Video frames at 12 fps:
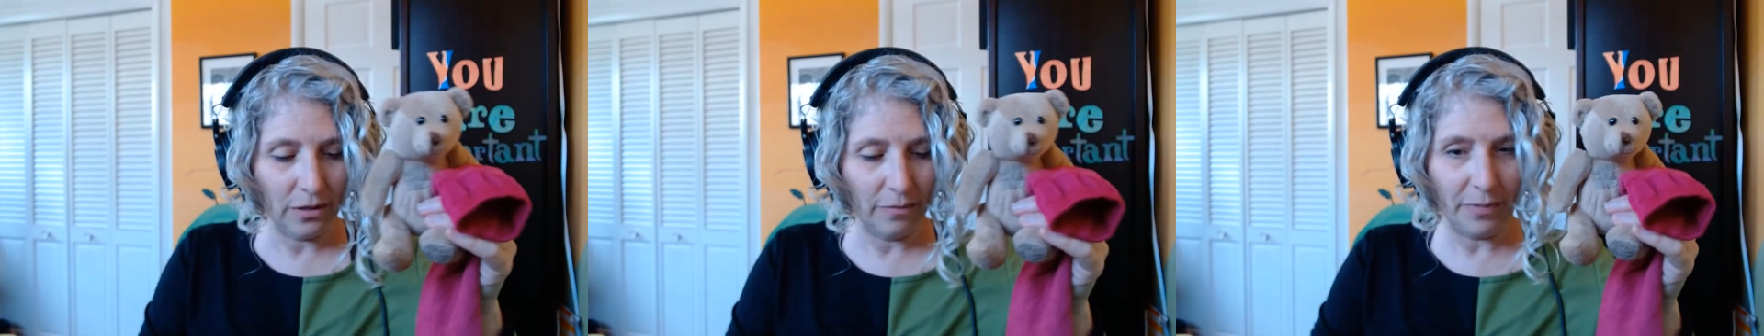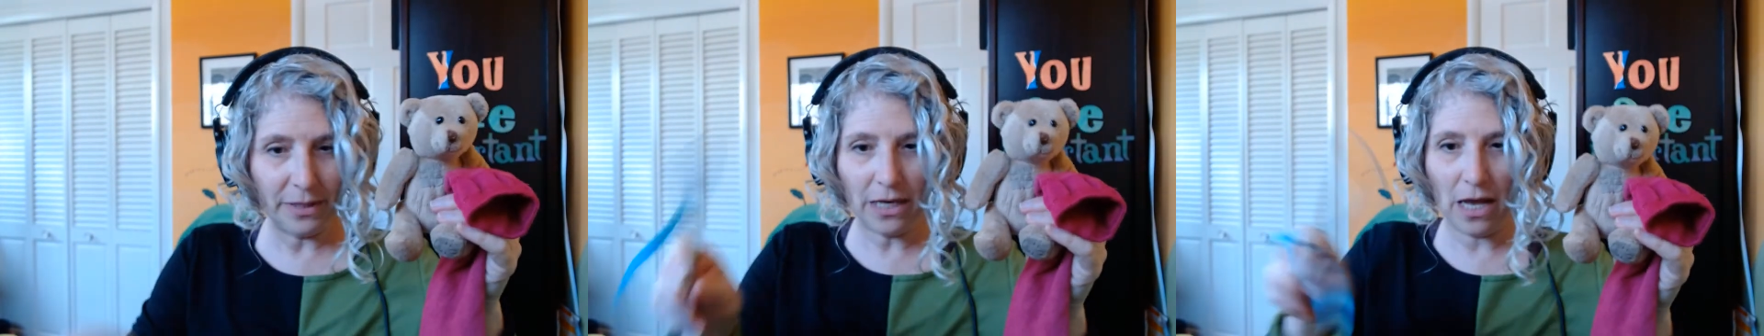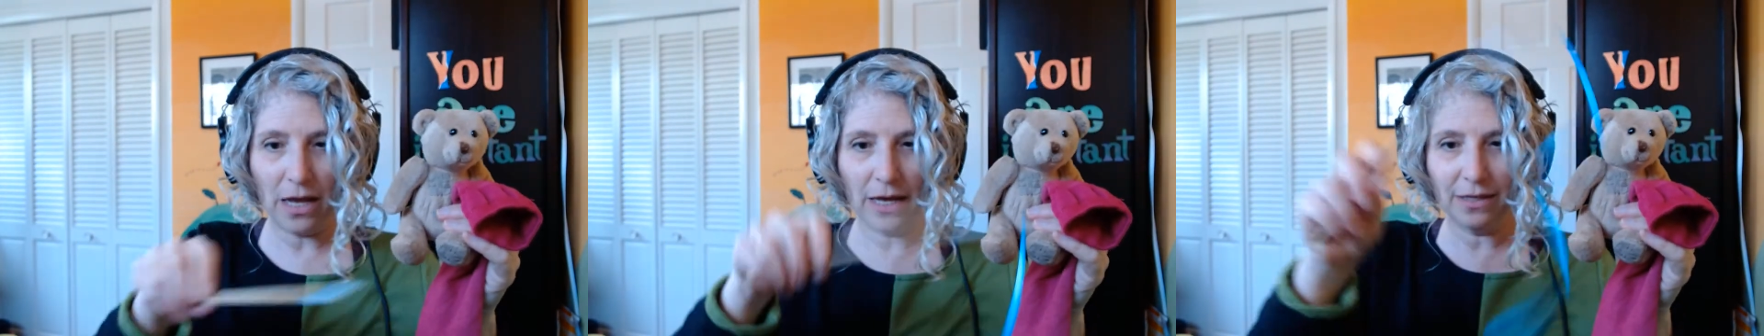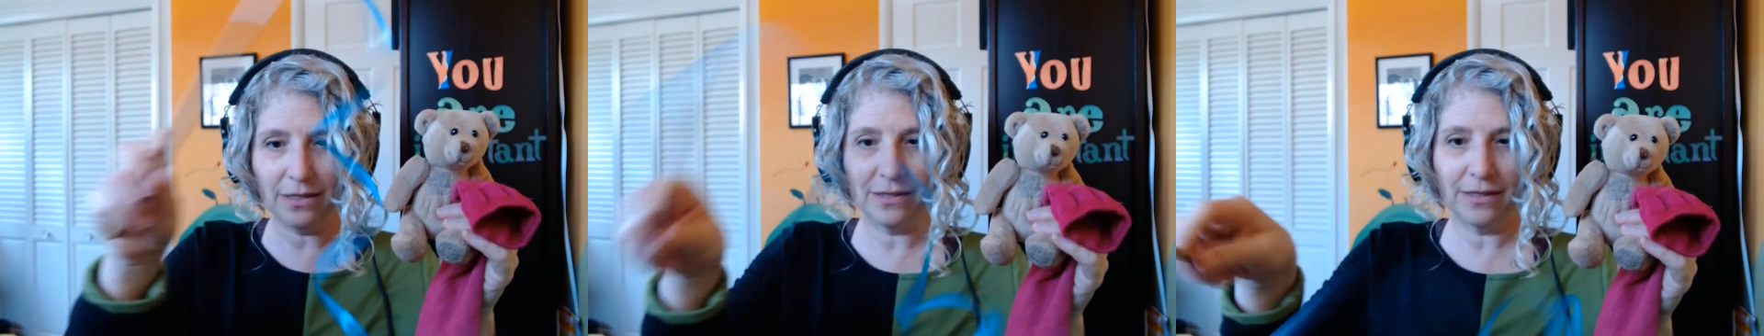
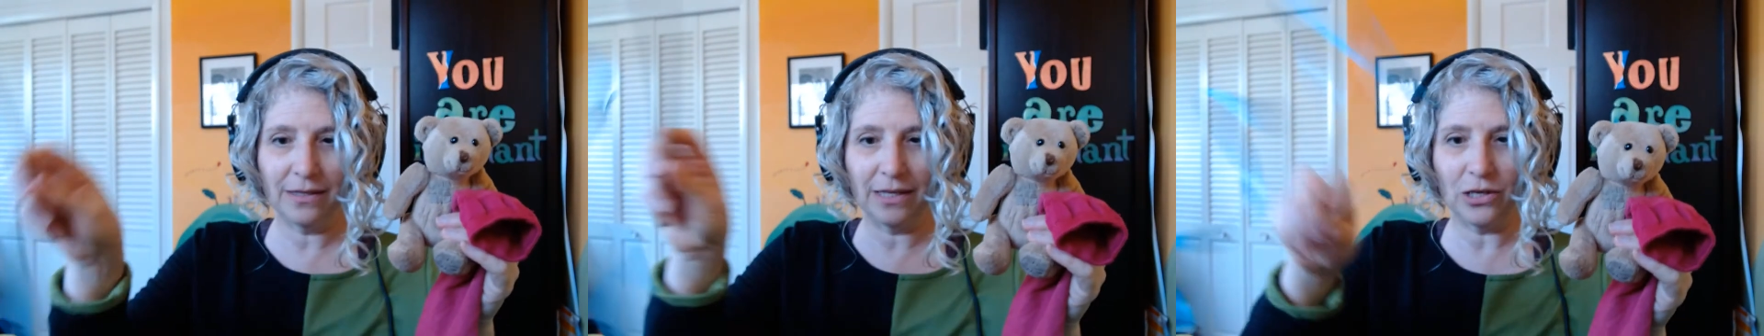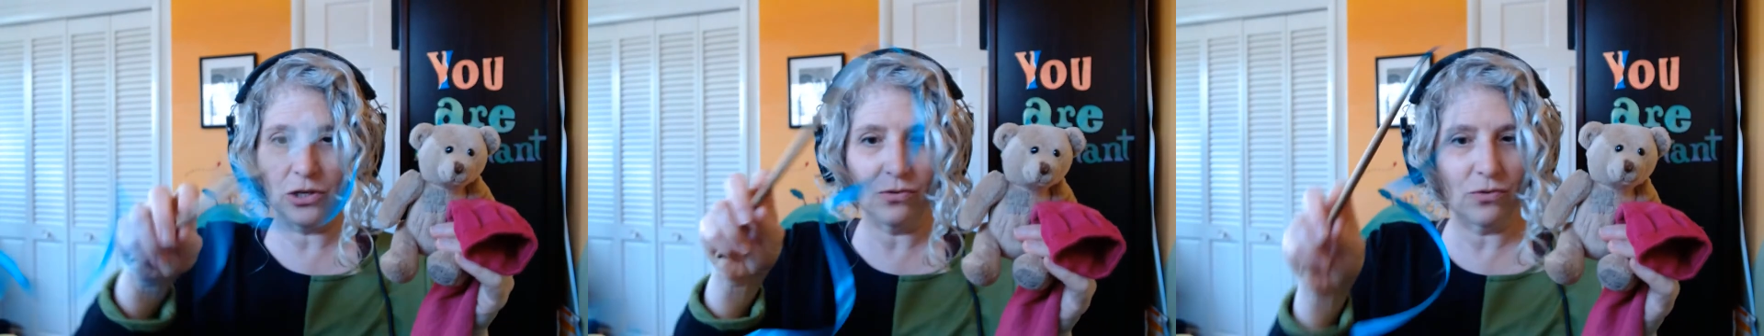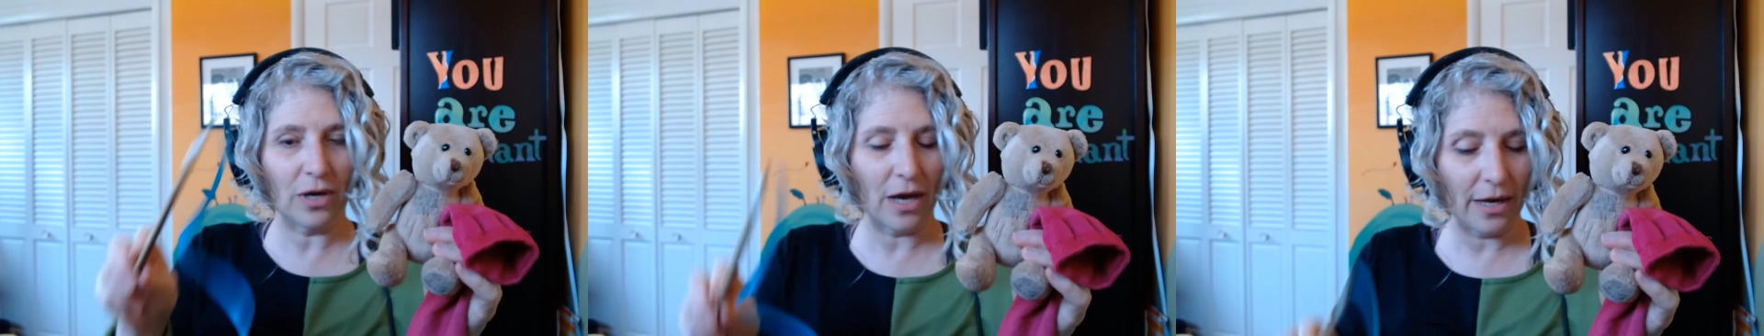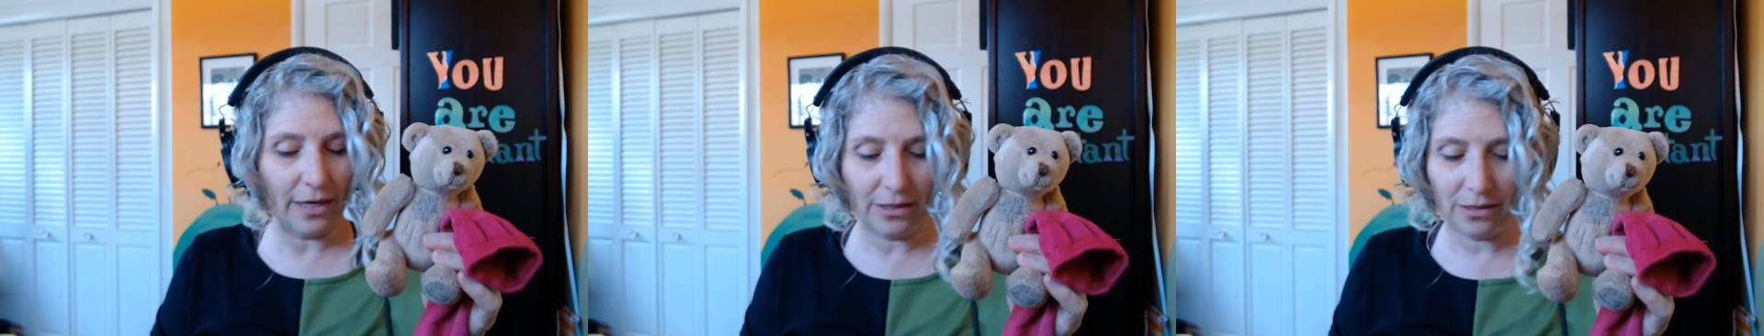batons that you
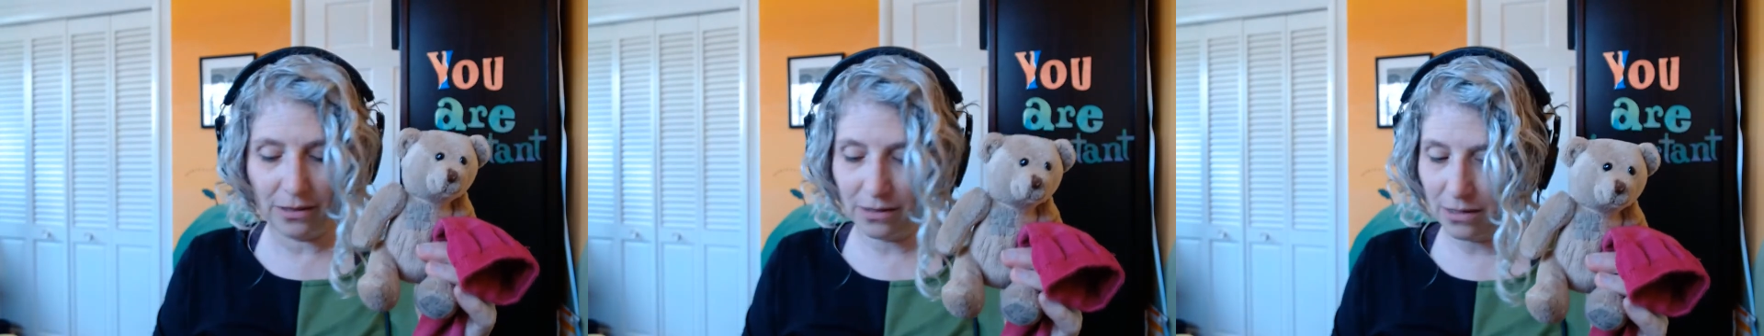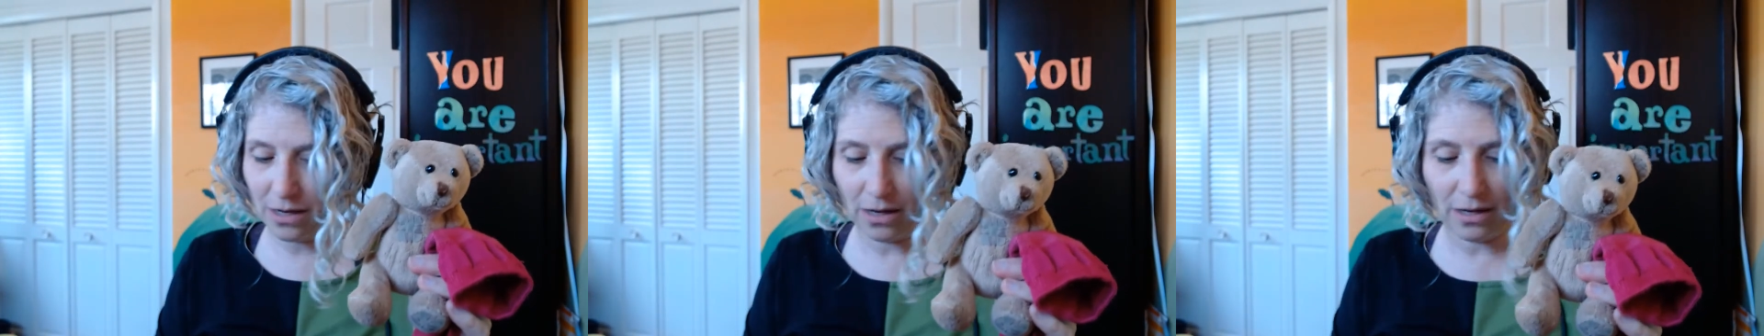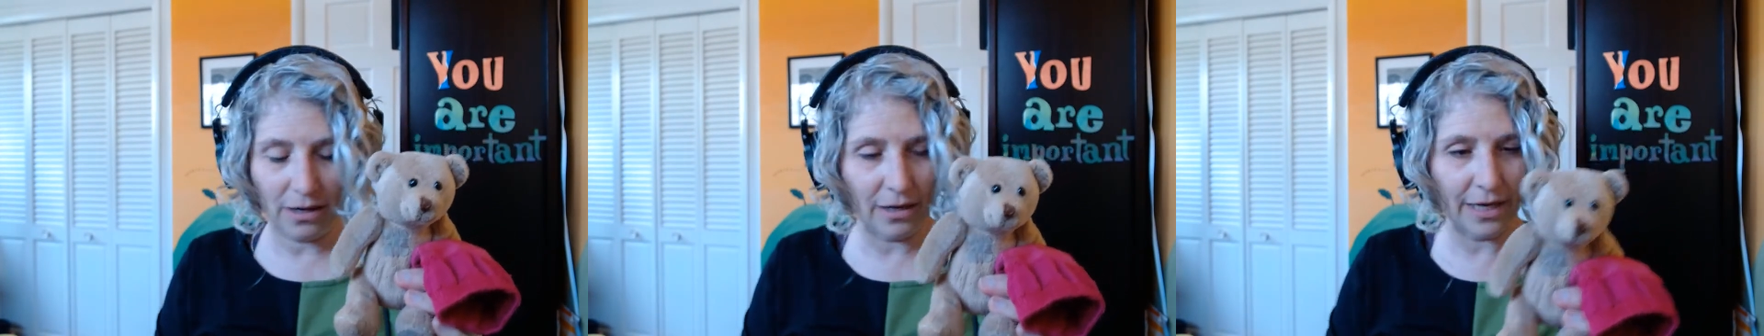guys uh,